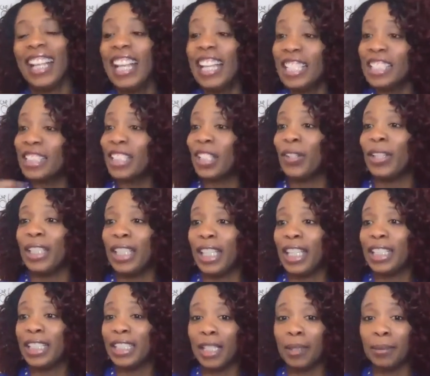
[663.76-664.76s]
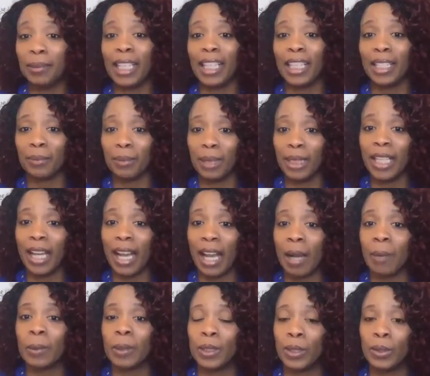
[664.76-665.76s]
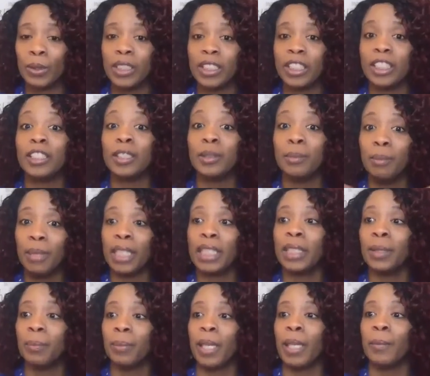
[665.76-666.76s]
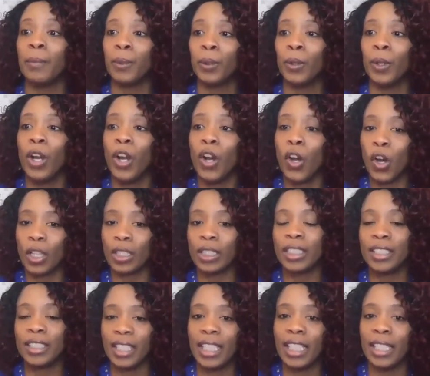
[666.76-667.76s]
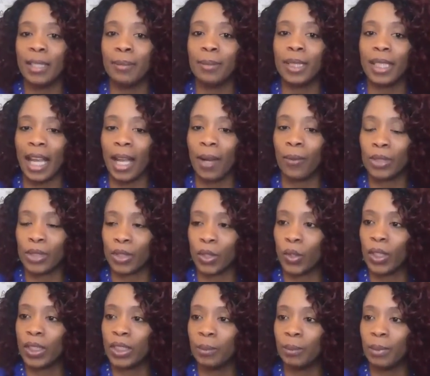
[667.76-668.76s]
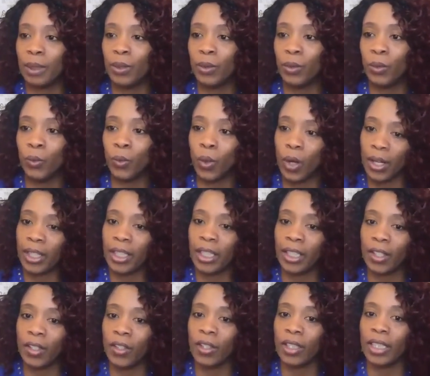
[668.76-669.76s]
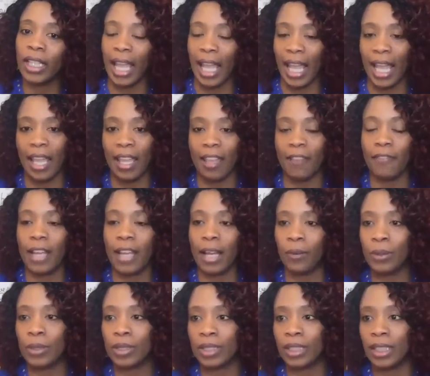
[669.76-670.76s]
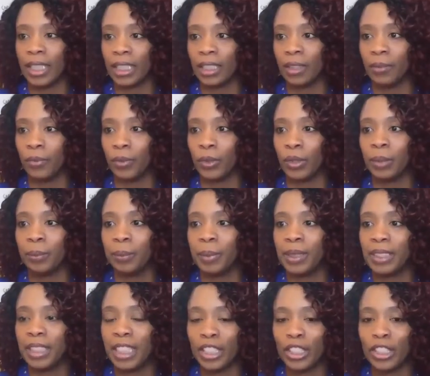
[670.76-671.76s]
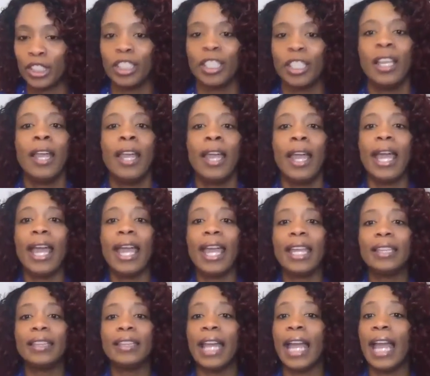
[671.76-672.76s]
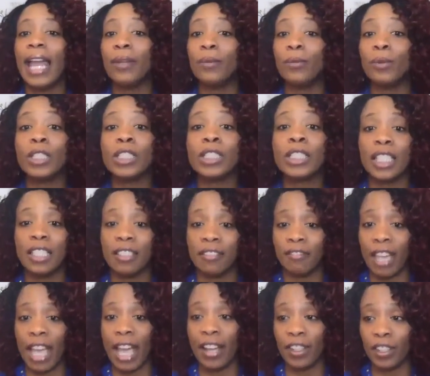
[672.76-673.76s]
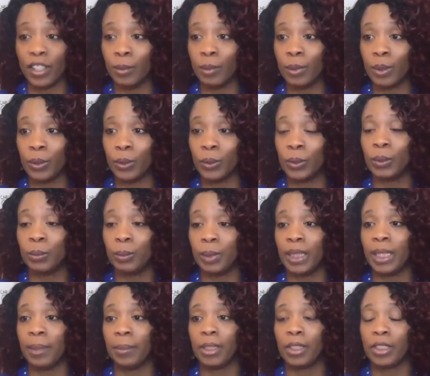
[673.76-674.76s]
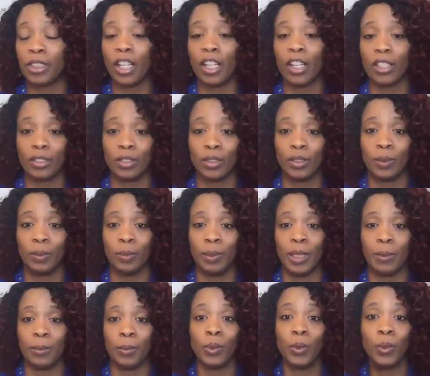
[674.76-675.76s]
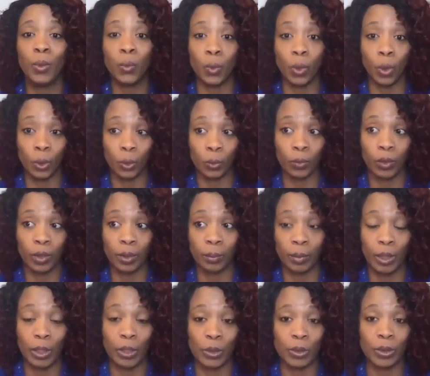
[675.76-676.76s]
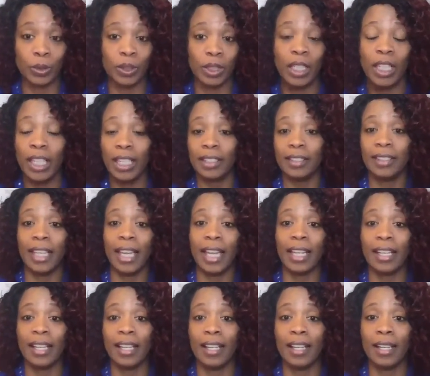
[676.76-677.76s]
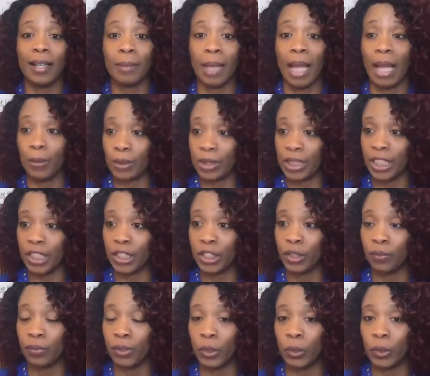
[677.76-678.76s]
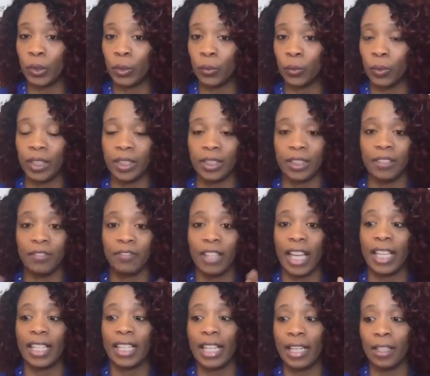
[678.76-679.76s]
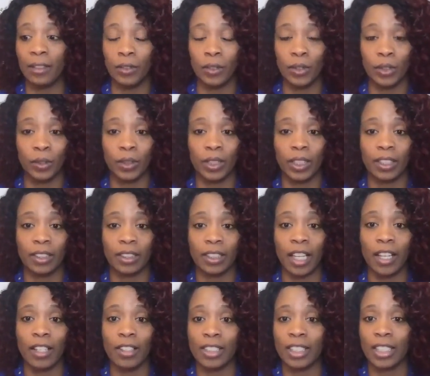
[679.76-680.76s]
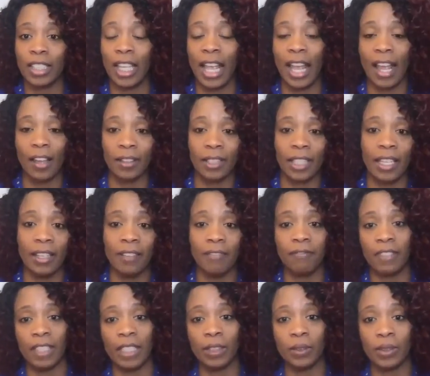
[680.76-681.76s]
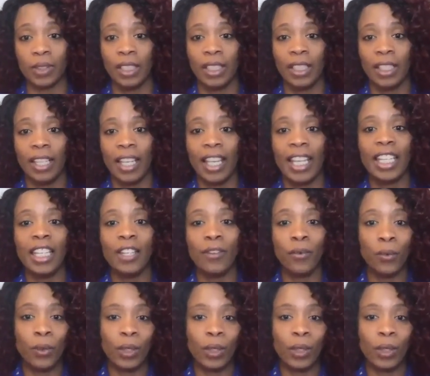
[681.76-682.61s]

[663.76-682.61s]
So it ended up getting me the opportunity to meet the people on the team that I was going to be working on if I was selected for the position. And that was invaluable, to be able to talk to the people who worked for the person that I was interviewing with, to find out, you know, their thoughts and how they felt, and if